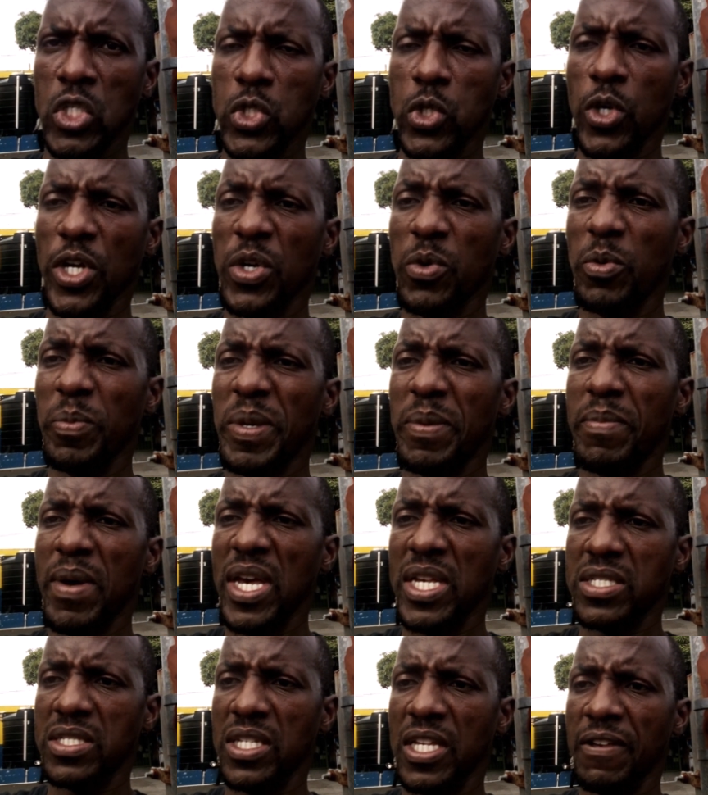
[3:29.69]
So it would be
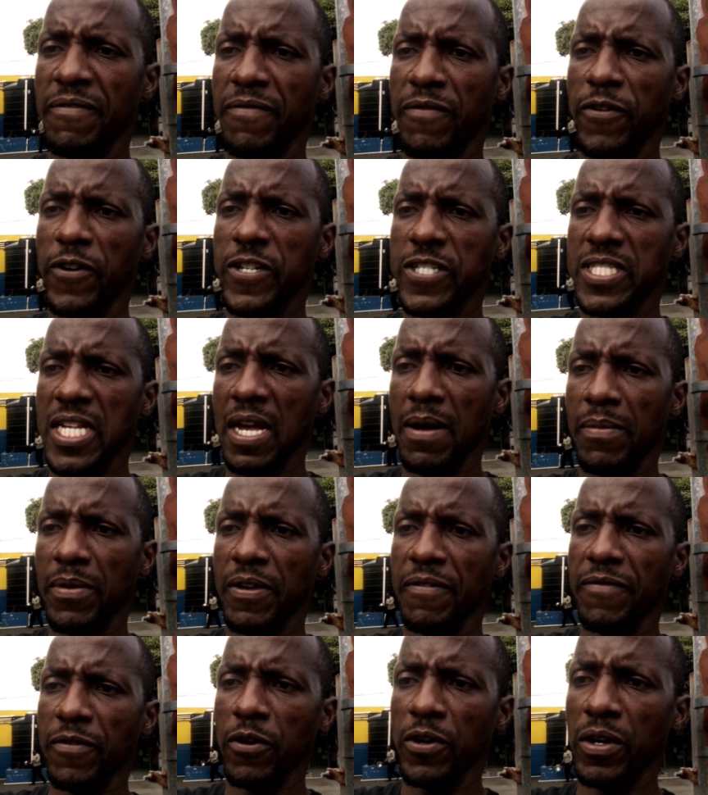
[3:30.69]
best if, for
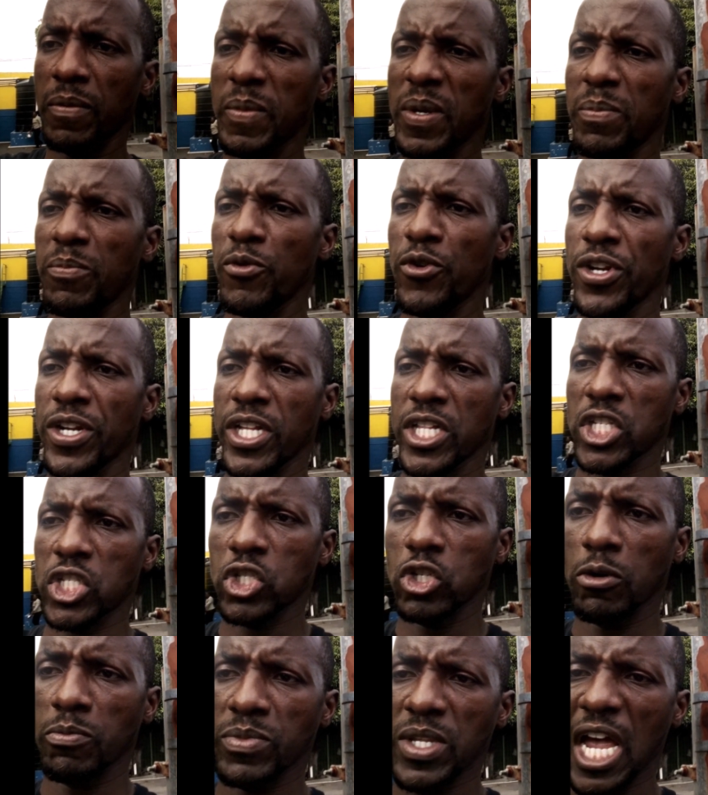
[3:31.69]
example, if you're going to be breeding
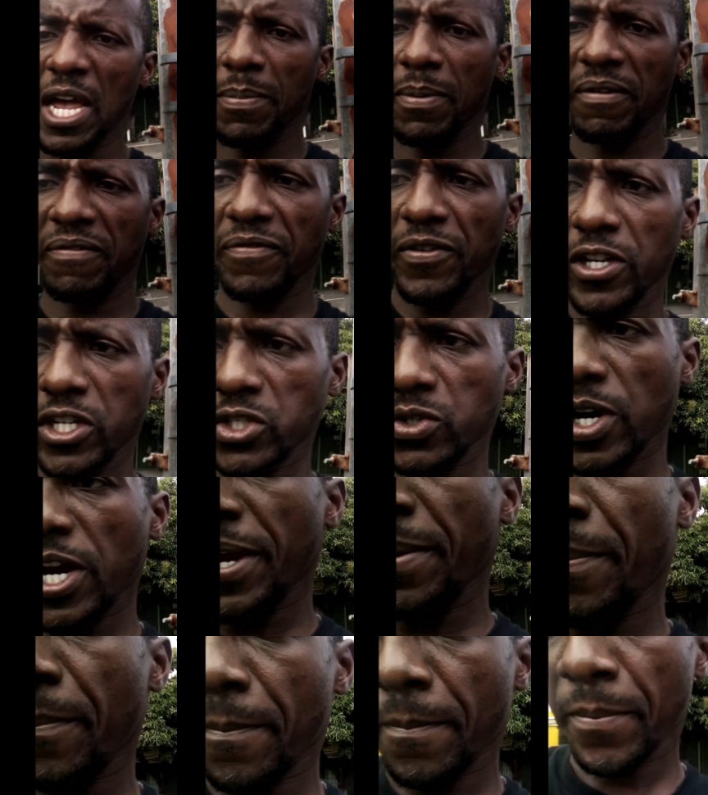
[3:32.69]
some type of fish,
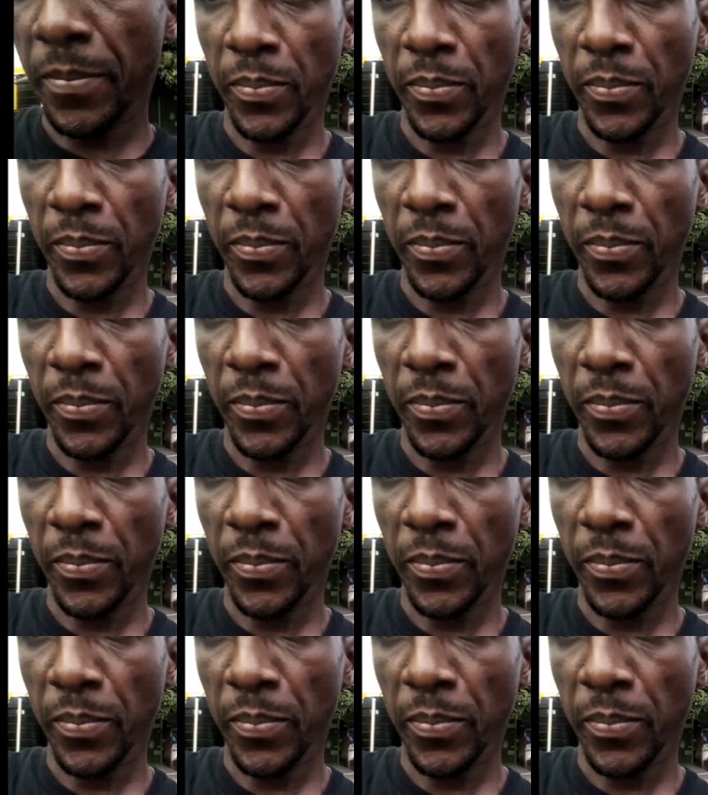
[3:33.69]
right?